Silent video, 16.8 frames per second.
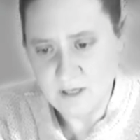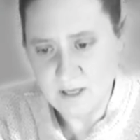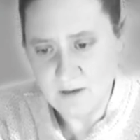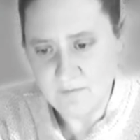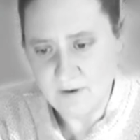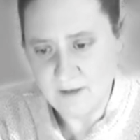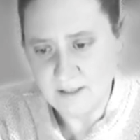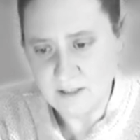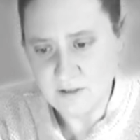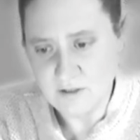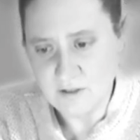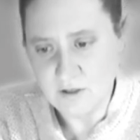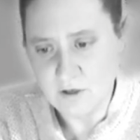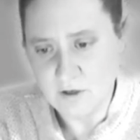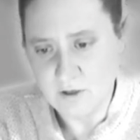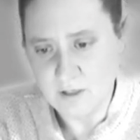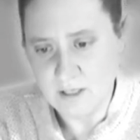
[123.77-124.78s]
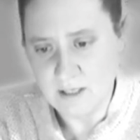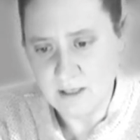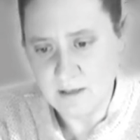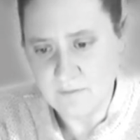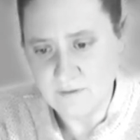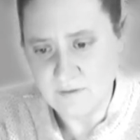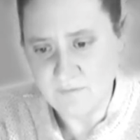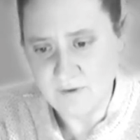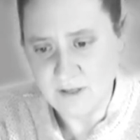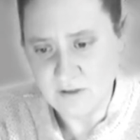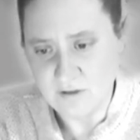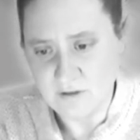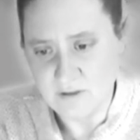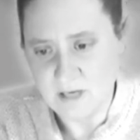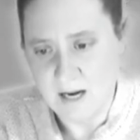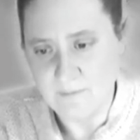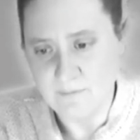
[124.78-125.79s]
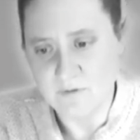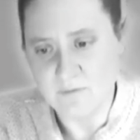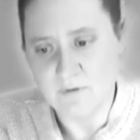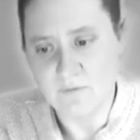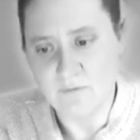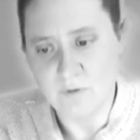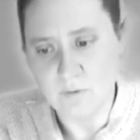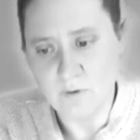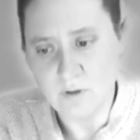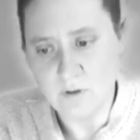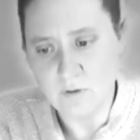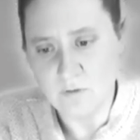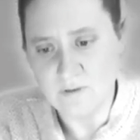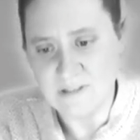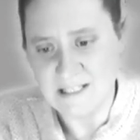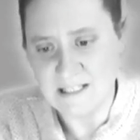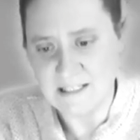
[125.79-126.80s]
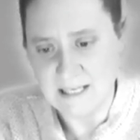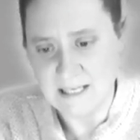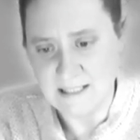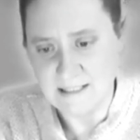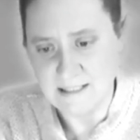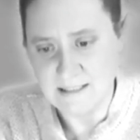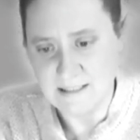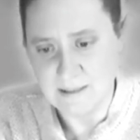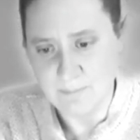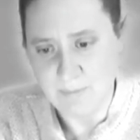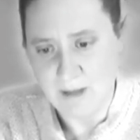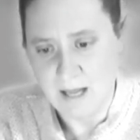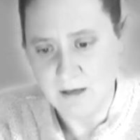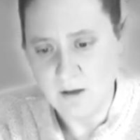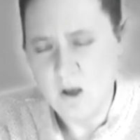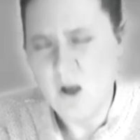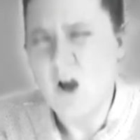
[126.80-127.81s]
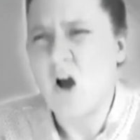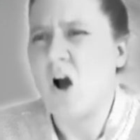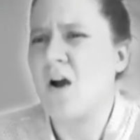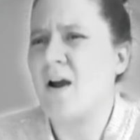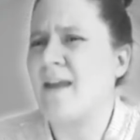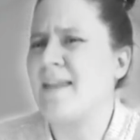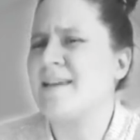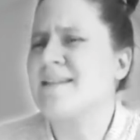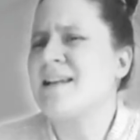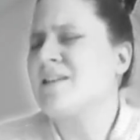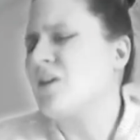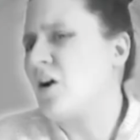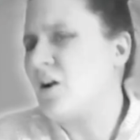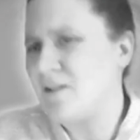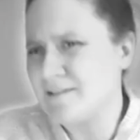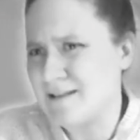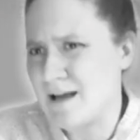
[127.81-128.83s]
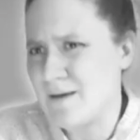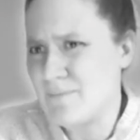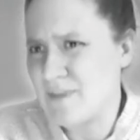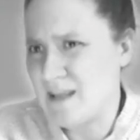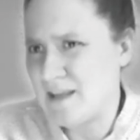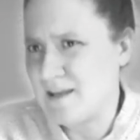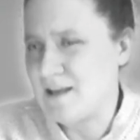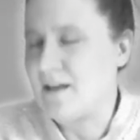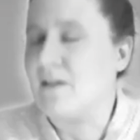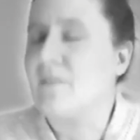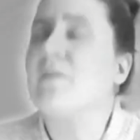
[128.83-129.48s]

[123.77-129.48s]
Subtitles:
the affected security gives investors time to review the news and assess its impact. Okay, that's not the halt I'm thinking